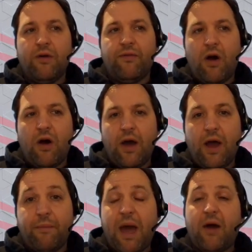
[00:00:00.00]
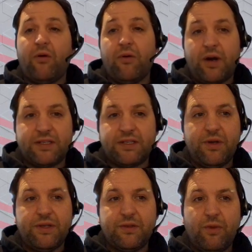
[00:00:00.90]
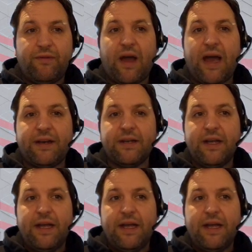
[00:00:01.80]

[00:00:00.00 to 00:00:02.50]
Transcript: of our Paragon customers that we've had